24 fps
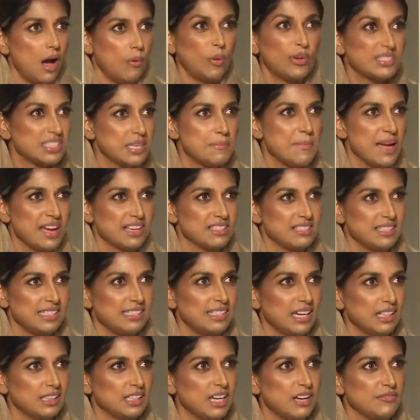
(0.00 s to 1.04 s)
What's the
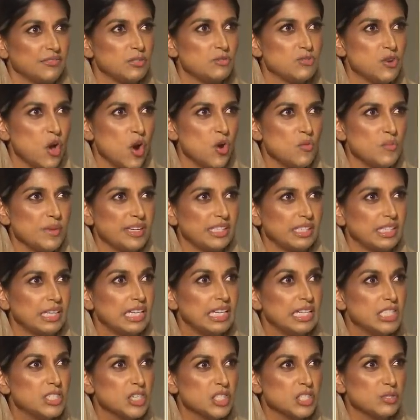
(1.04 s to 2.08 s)
magazine I love? You know me.
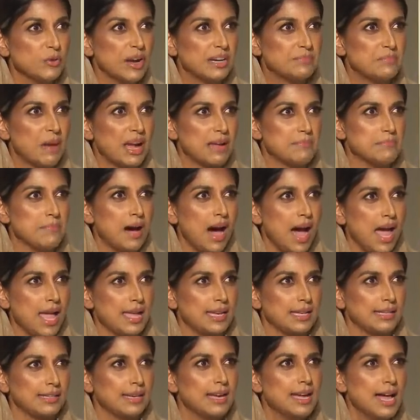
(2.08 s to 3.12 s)
He just read my
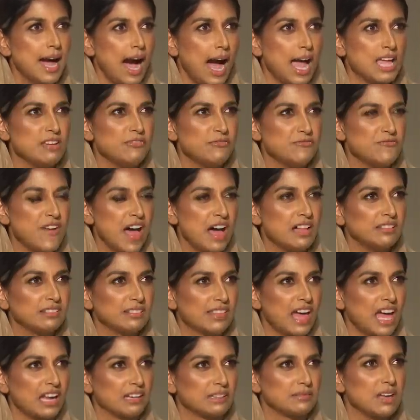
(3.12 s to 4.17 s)
mind. I
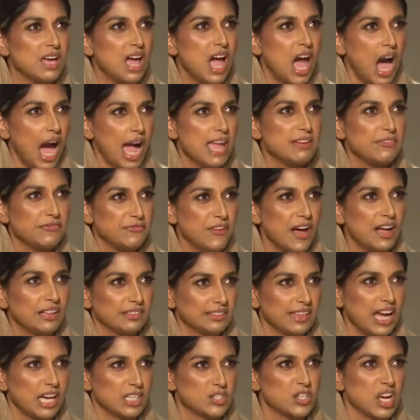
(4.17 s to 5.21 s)
felt that. I
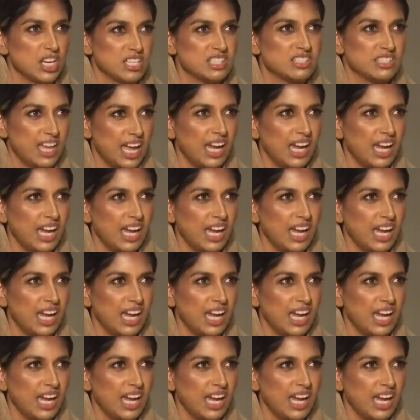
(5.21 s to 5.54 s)
felt that just